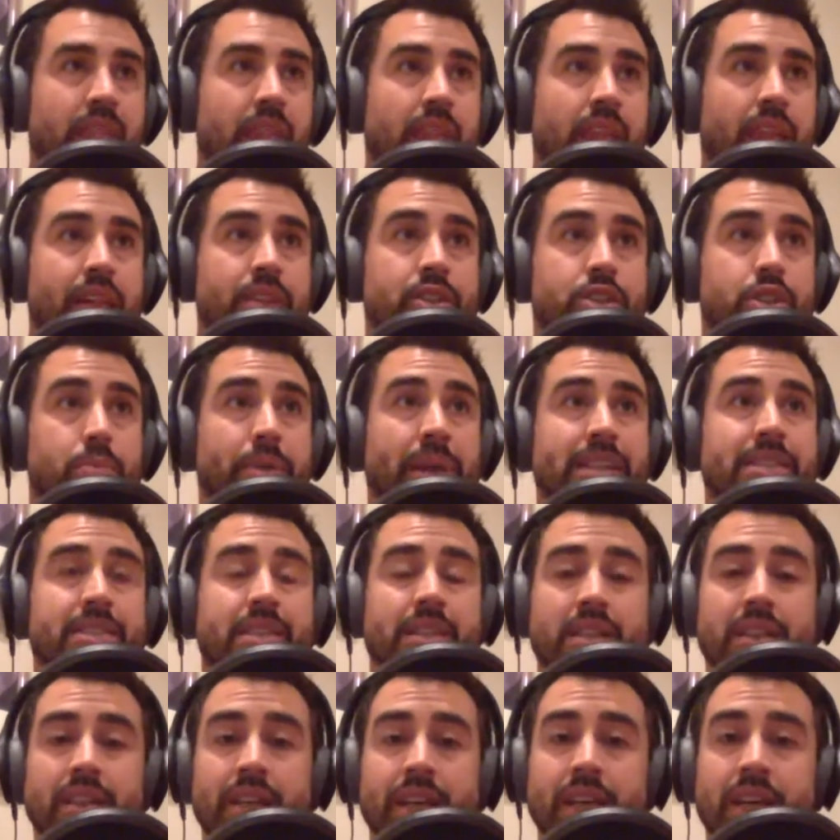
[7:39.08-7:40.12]
And so
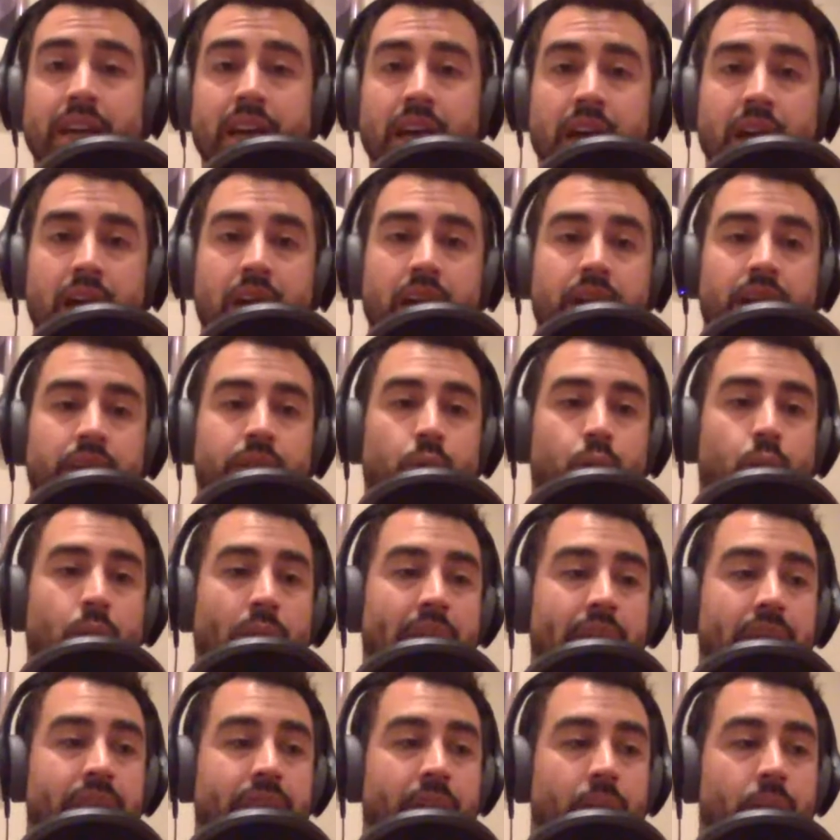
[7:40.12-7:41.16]
basically, the
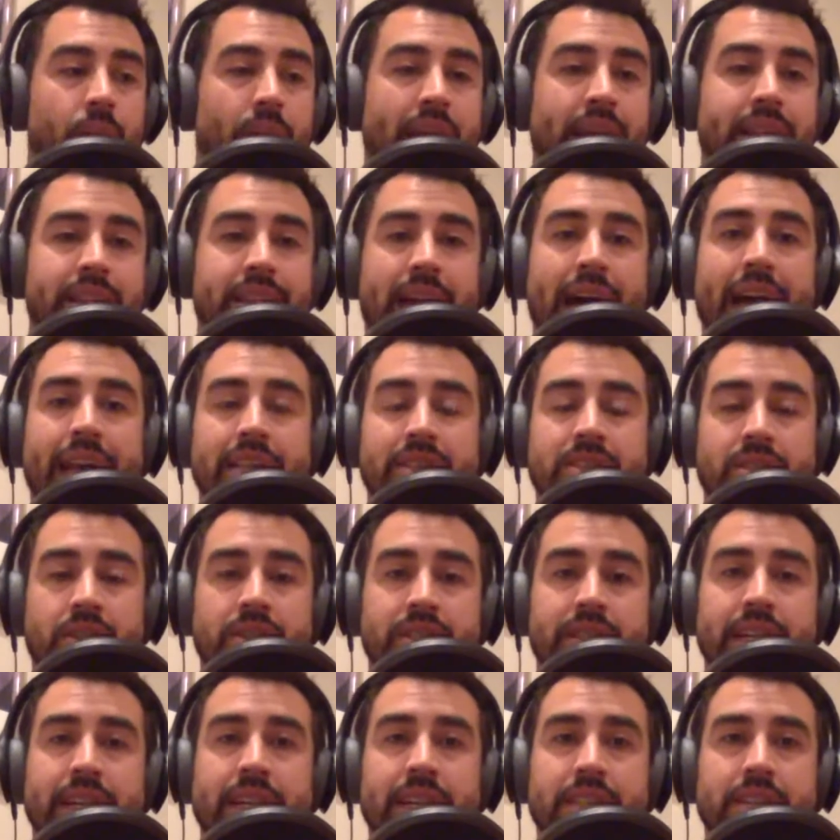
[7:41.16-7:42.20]
way they write that is their
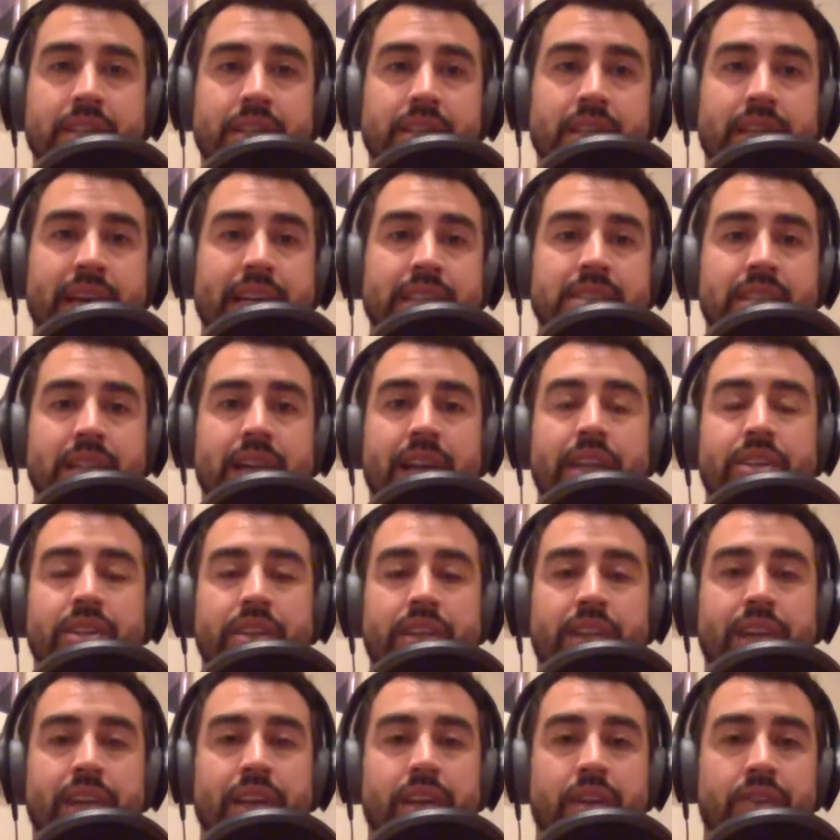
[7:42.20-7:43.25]
ticket to the next stage in
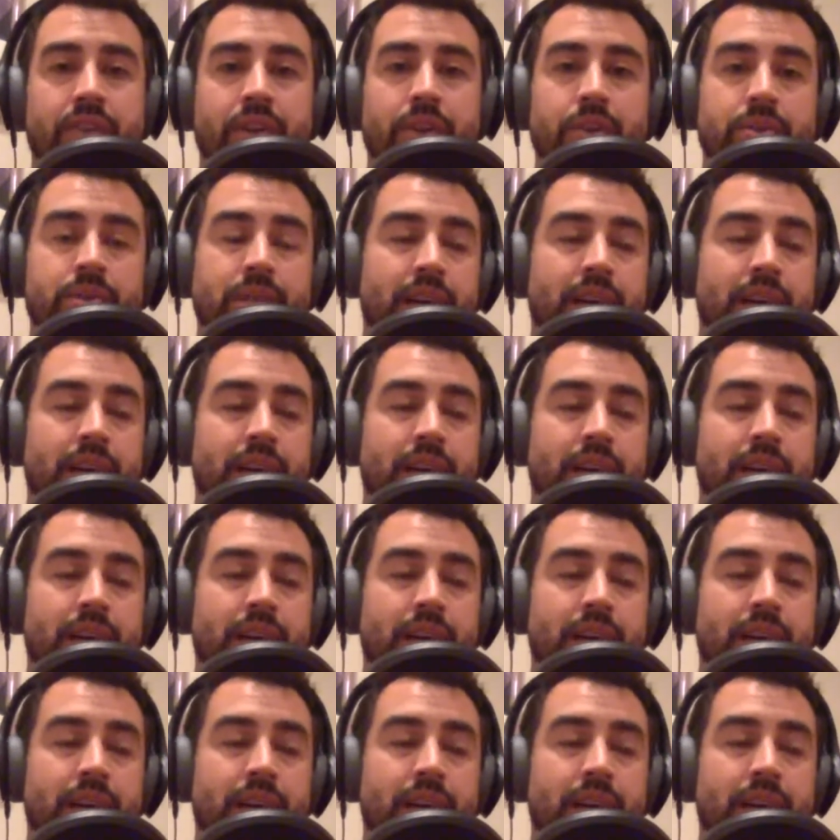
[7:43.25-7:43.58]
the interviews,